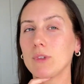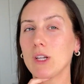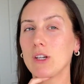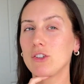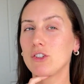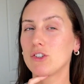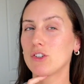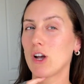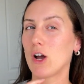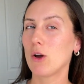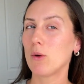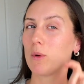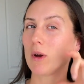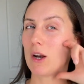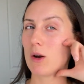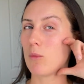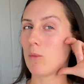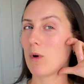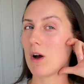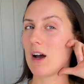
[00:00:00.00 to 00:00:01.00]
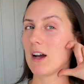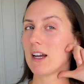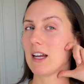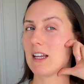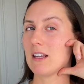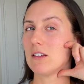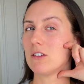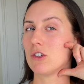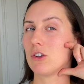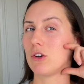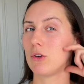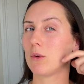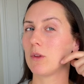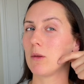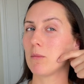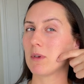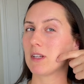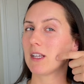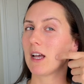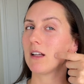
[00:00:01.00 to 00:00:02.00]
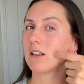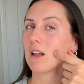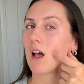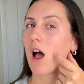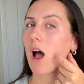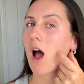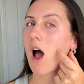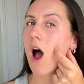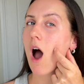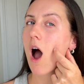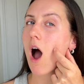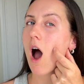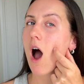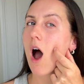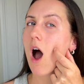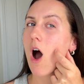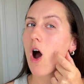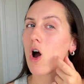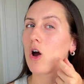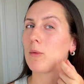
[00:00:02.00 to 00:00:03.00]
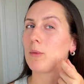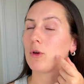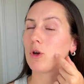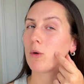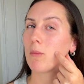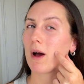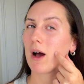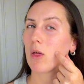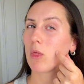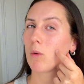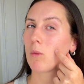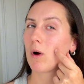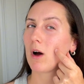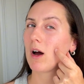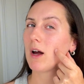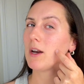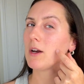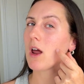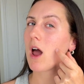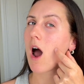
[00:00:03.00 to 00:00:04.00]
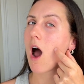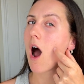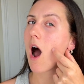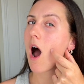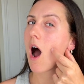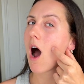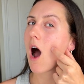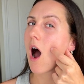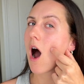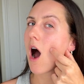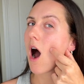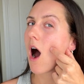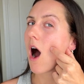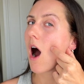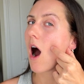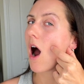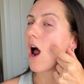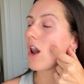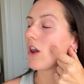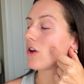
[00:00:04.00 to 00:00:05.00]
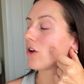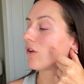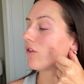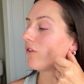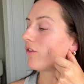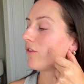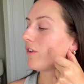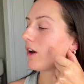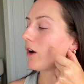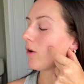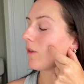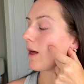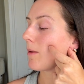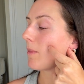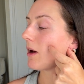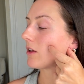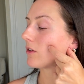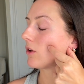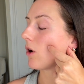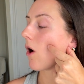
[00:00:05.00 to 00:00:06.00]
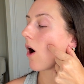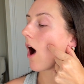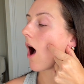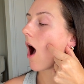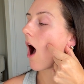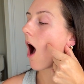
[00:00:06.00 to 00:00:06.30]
So we're going to work into the masseter. Open your mouth wide and you can feel that muscle.